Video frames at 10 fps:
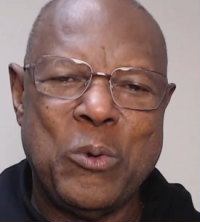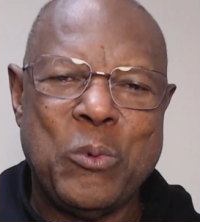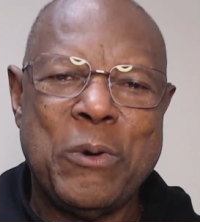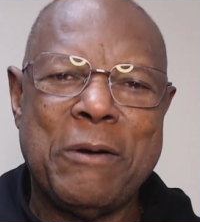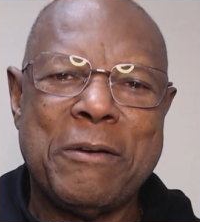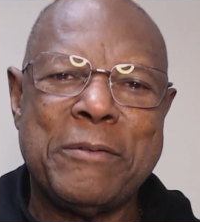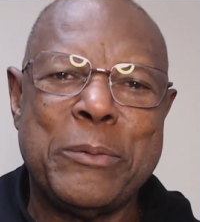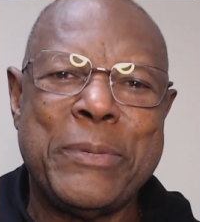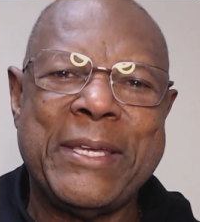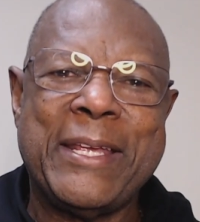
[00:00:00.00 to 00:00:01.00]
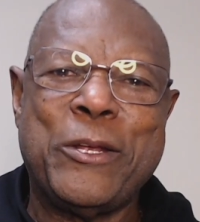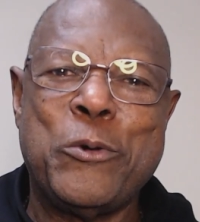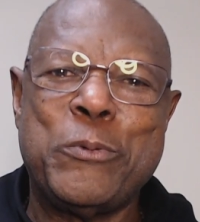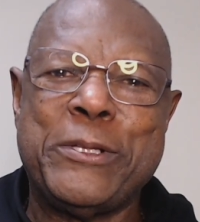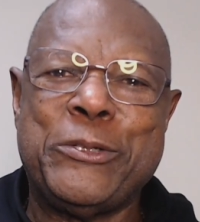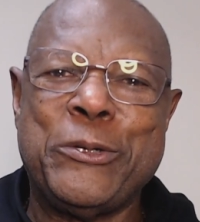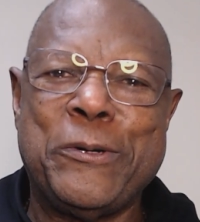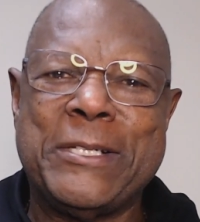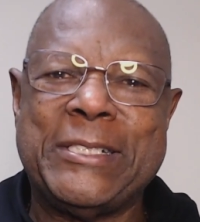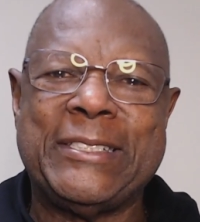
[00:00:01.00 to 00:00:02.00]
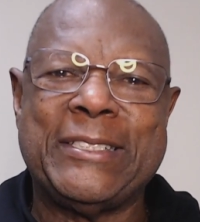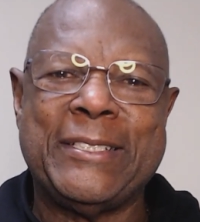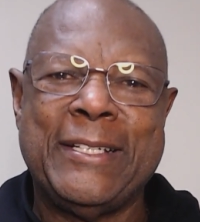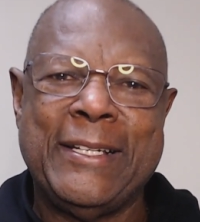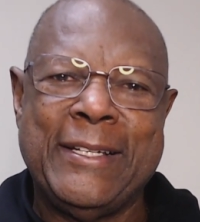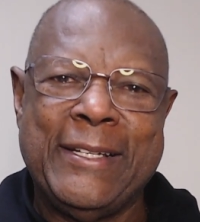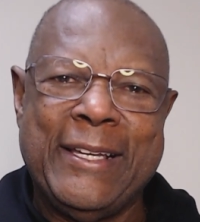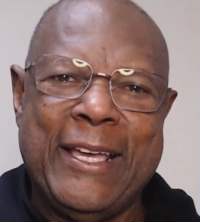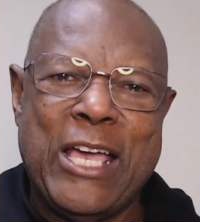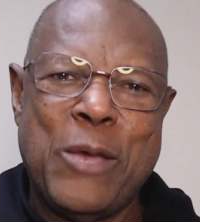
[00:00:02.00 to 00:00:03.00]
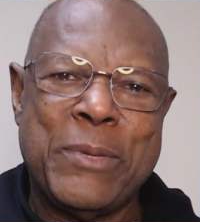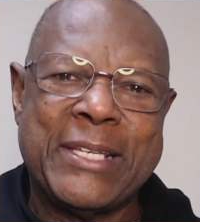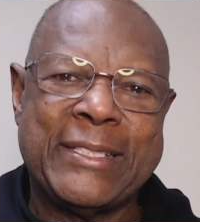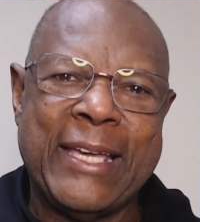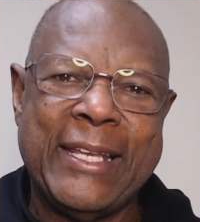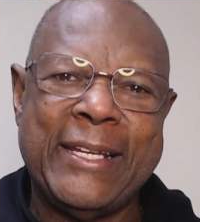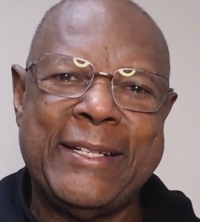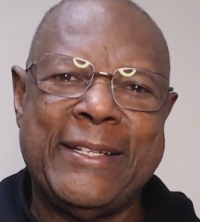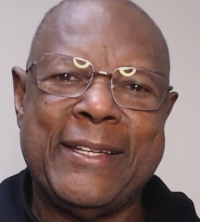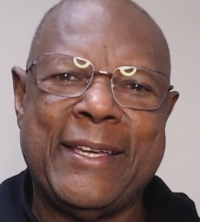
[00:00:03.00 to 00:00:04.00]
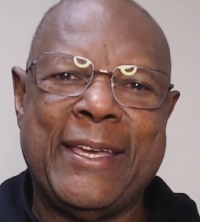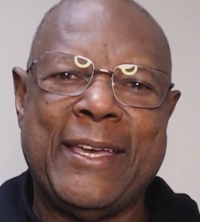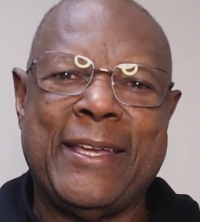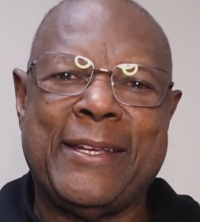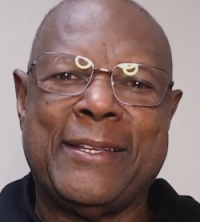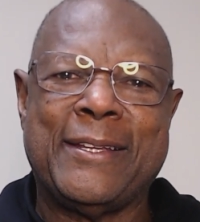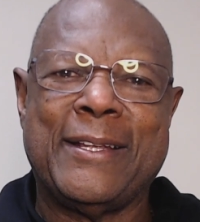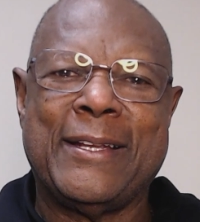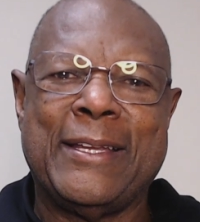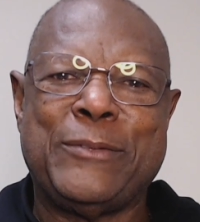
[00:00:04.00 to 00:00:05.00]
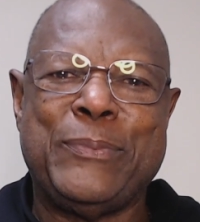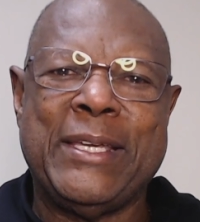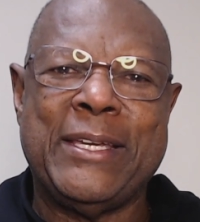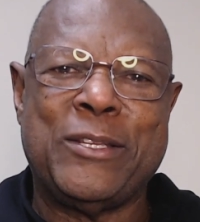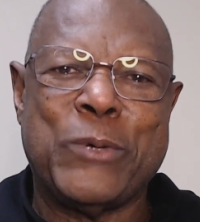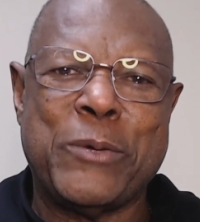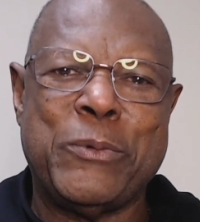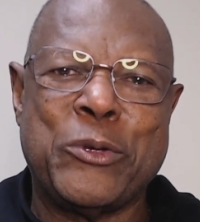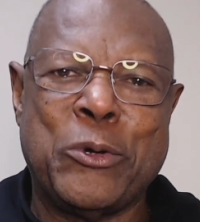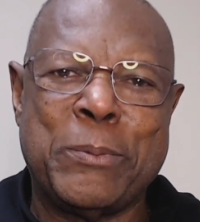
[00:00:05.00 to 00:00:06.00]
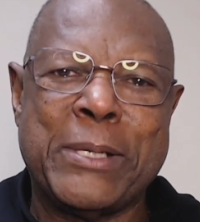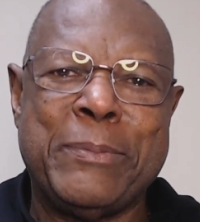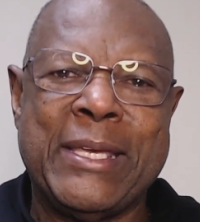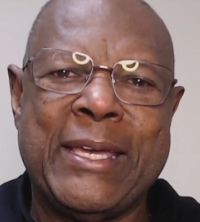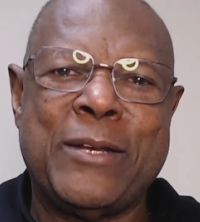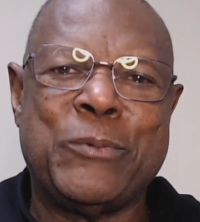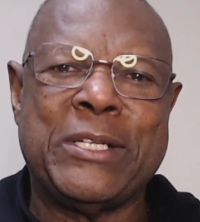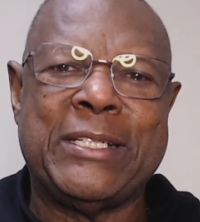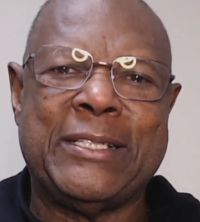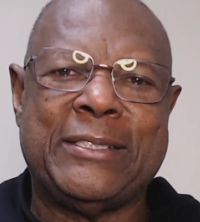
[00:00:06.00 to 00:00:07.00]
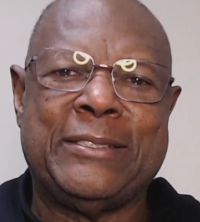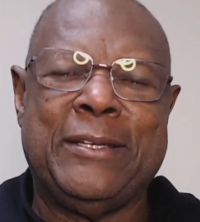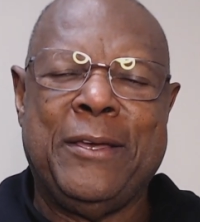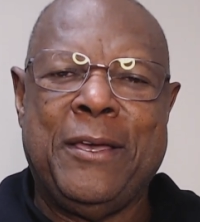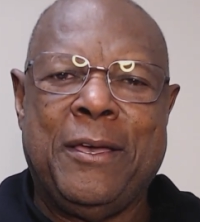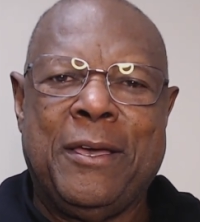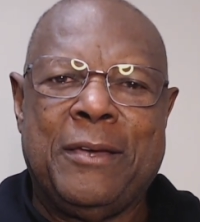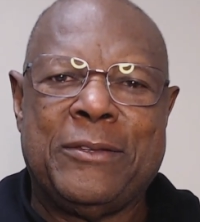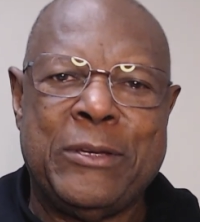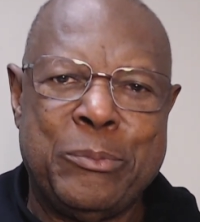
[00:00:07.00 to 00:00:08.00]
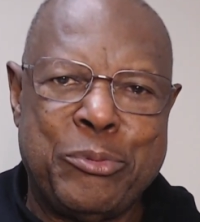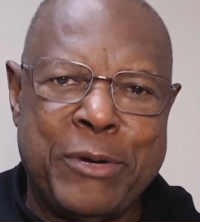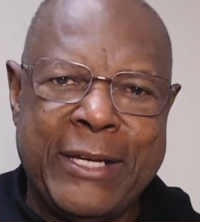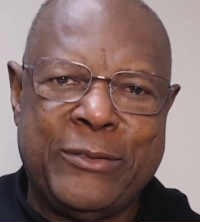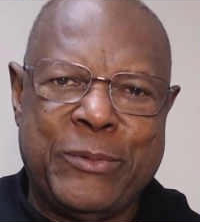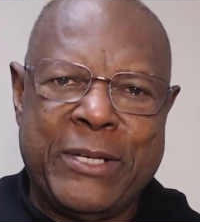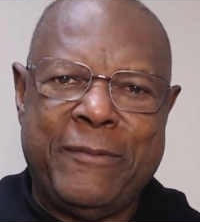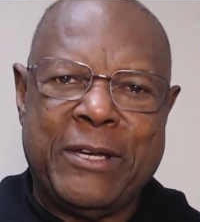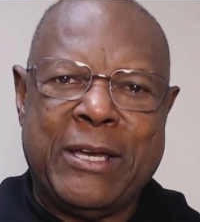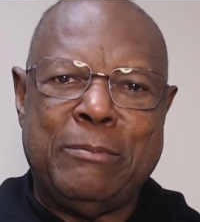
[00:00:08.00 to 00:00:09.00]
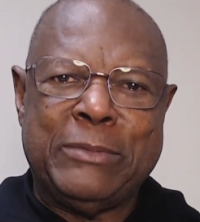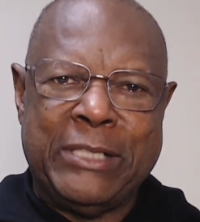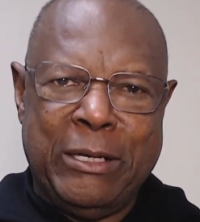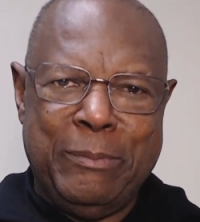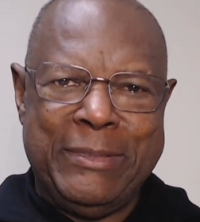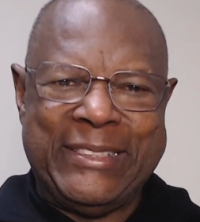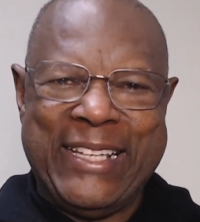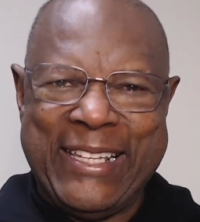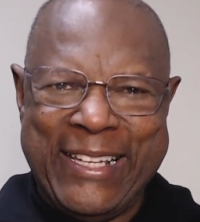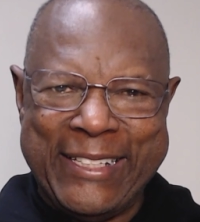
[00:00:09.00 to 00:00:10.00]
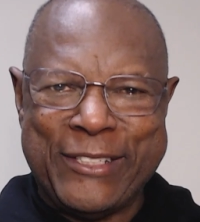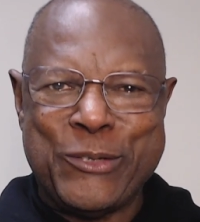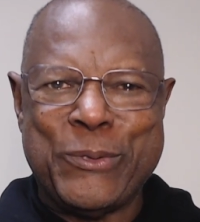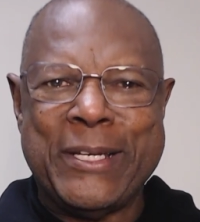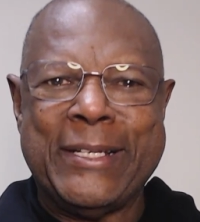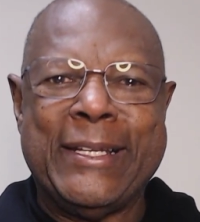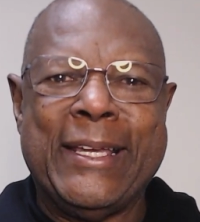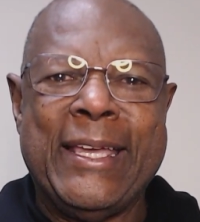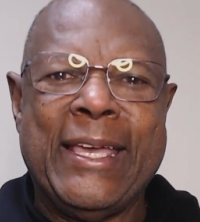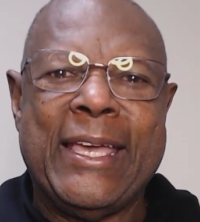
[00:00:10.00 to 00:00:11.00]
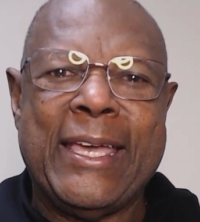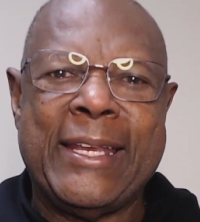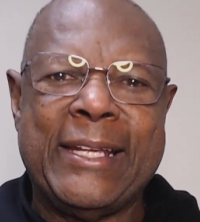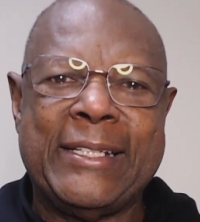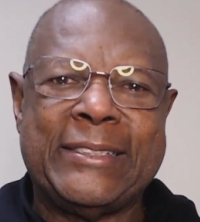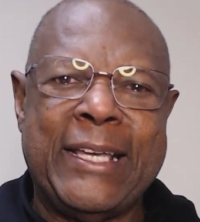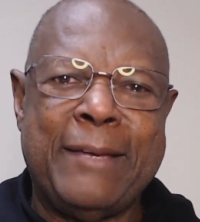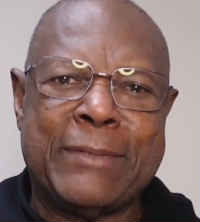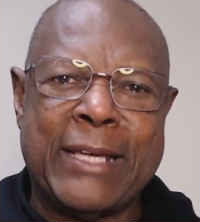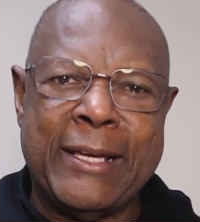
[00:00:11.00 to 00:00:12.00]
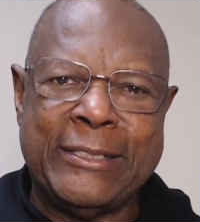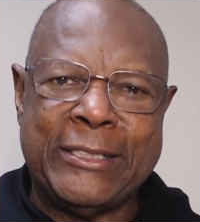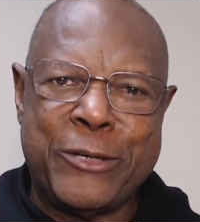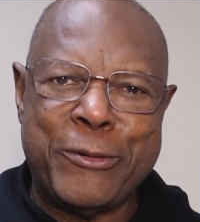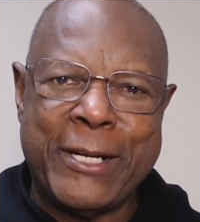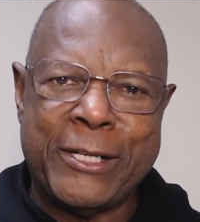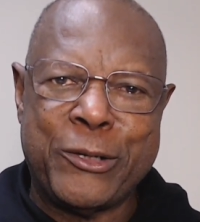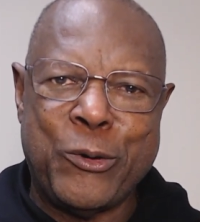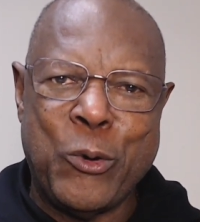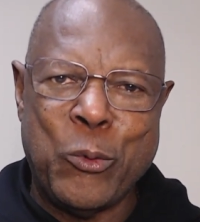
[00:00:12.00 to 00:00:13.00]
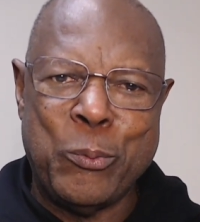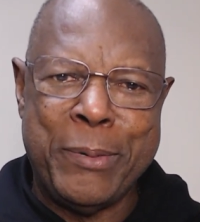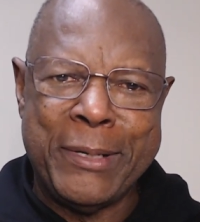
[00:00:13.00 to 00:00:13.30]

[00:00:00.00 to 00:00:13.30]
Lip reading: Welcome to Being at Home with George. I'm excited, and let's begin the way we normally begin, which is to embrace whatever comes up, say yes to it, and at the same time, generating the hope.